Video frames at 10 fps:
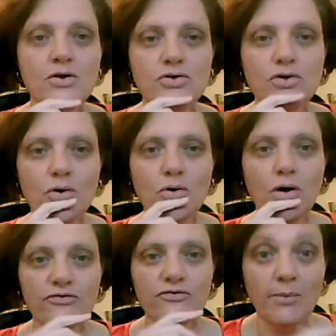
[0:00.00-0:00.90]

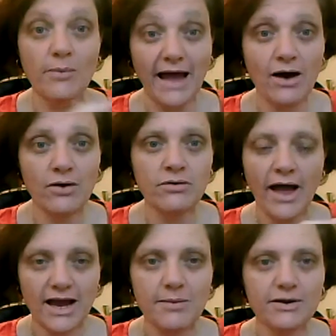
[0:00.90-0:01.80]
So from now,
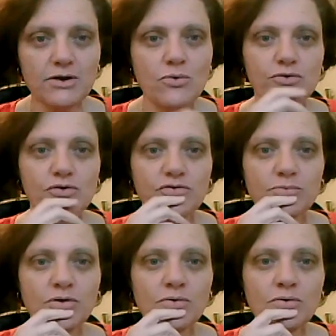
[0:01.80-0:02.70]
anybody who orders
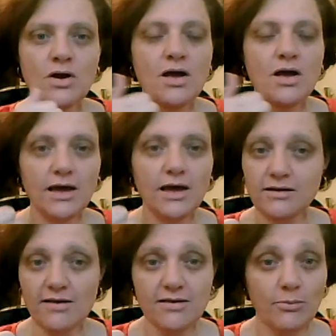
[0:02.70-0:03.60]
from you, get a
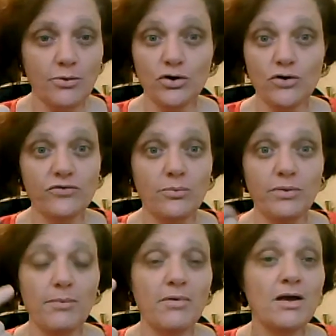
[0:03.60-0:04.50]
testimonial from
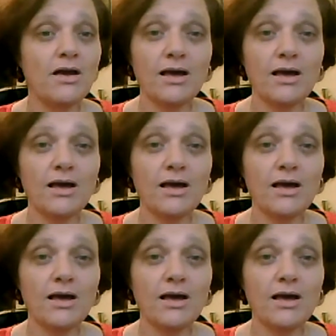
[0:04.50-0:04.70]
them.